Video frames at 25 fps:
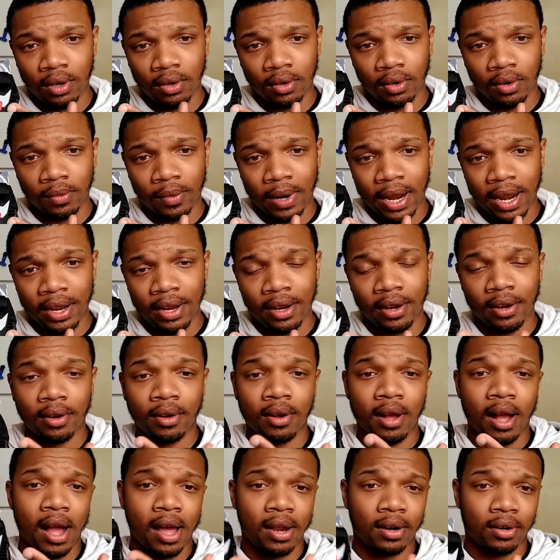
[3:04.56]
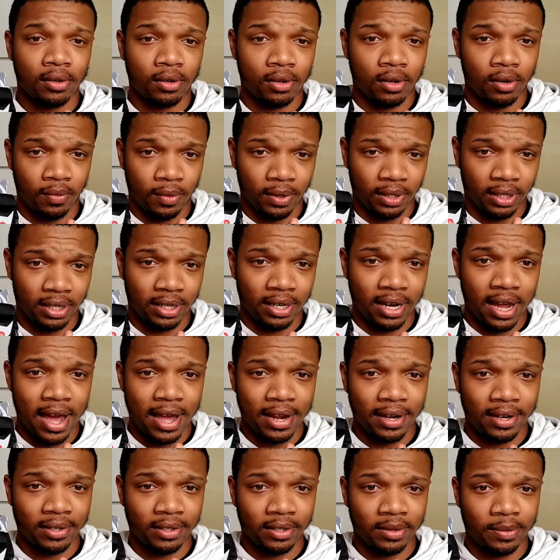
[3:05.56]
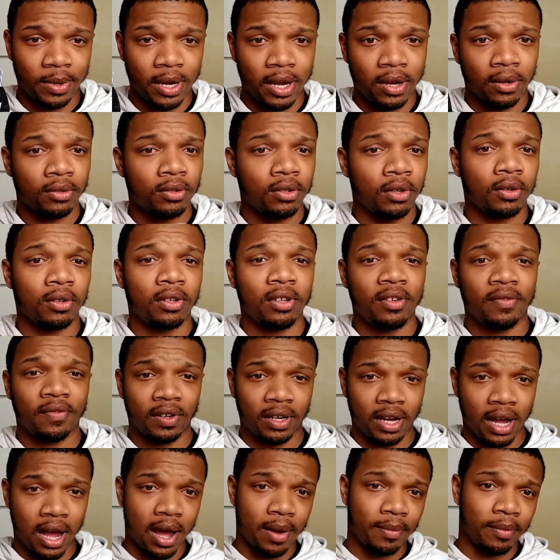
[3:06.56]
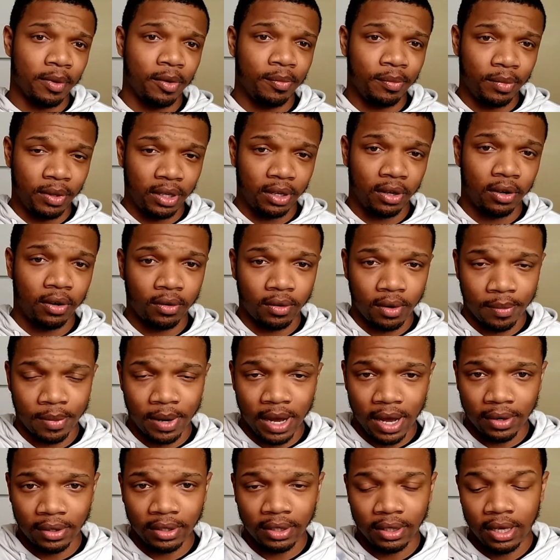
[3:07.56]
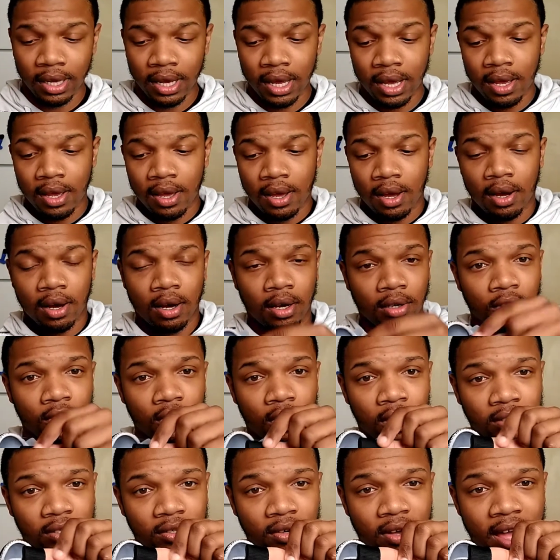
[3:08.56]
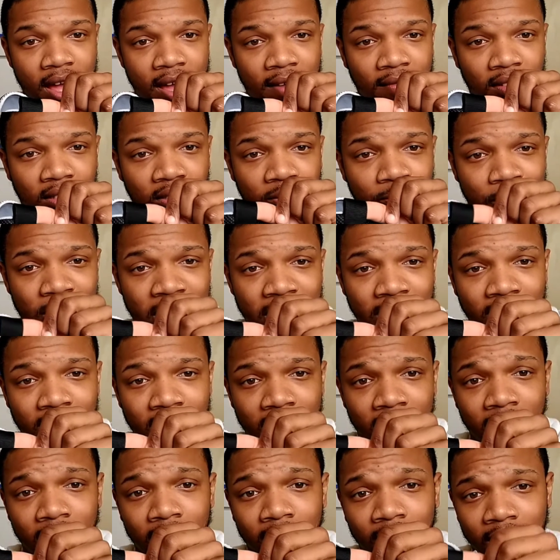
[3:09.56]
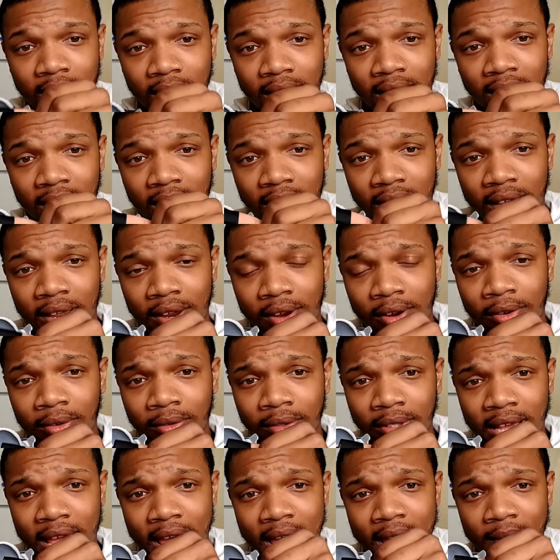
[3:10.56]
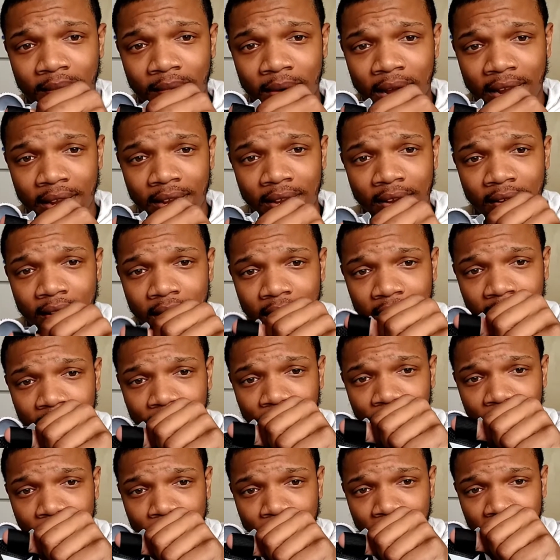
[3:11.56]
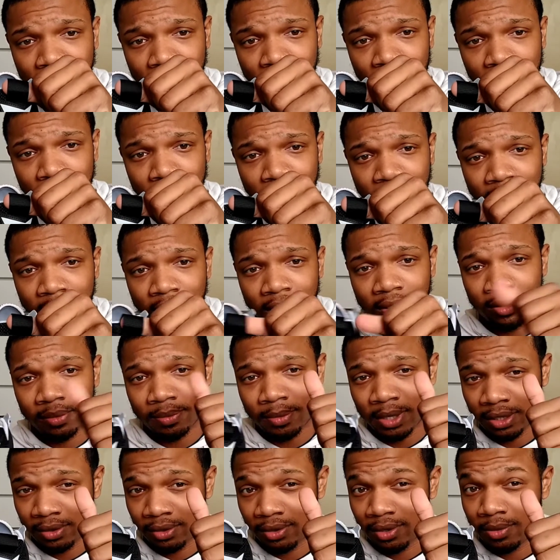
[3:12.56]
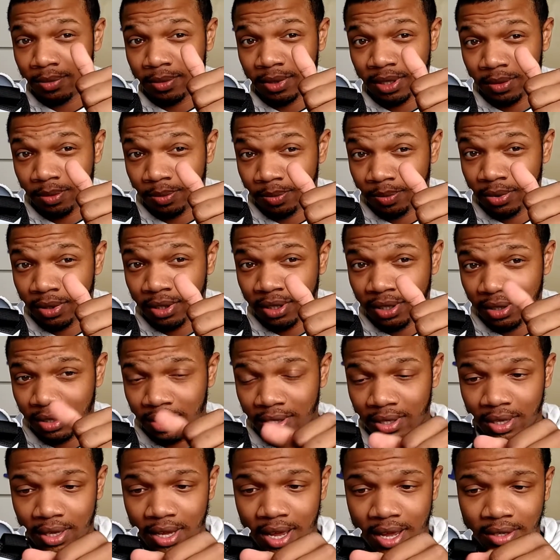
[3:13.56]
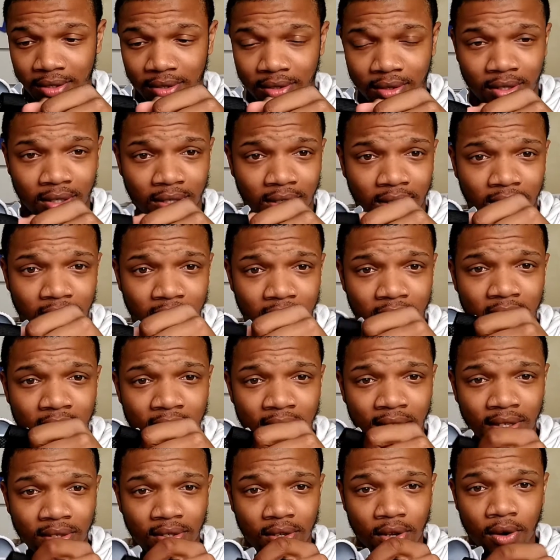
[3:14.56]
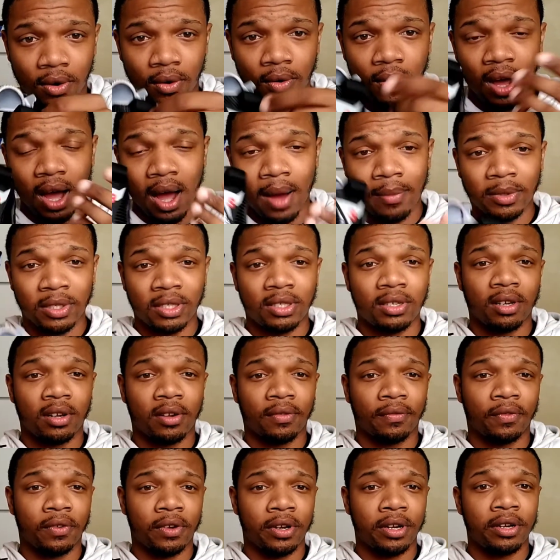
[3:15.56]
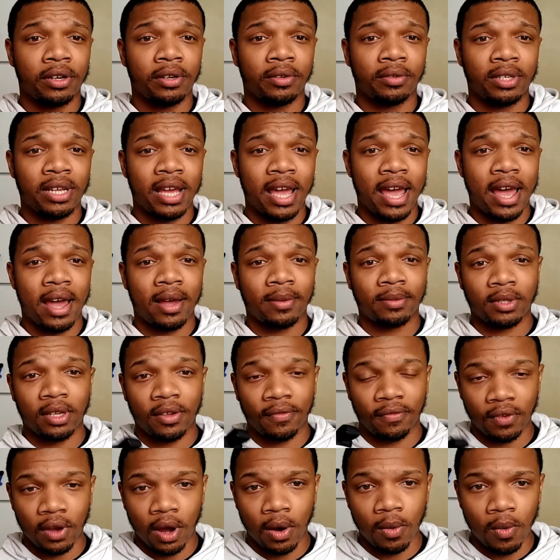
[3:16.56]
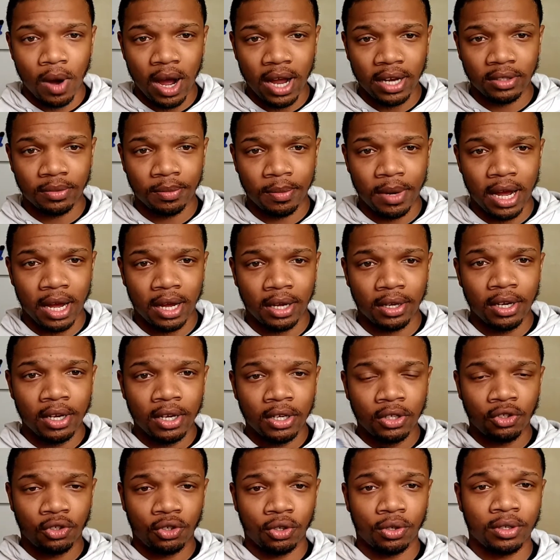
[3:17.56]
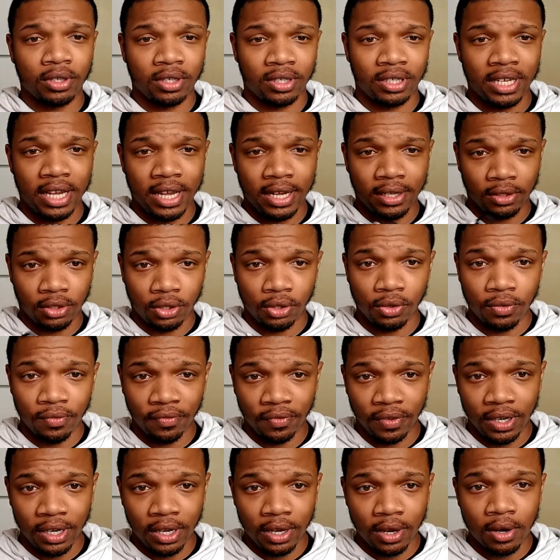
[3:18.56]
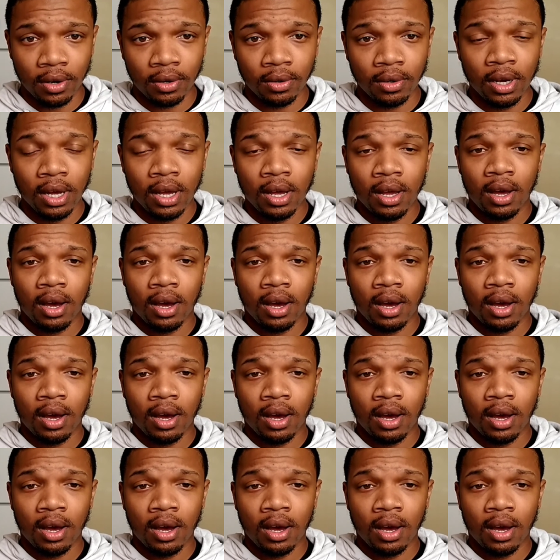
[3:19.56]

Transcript: logo right here. I don't know what the 9 is about, so leave a comment below about it. You also have this basic thick heel tab right here. I can fit my thumb in there, and my thumb is pretty thick, as you can see. So I'm a sucker for heel tabs. If y'all watch my Jordan Take 2 video,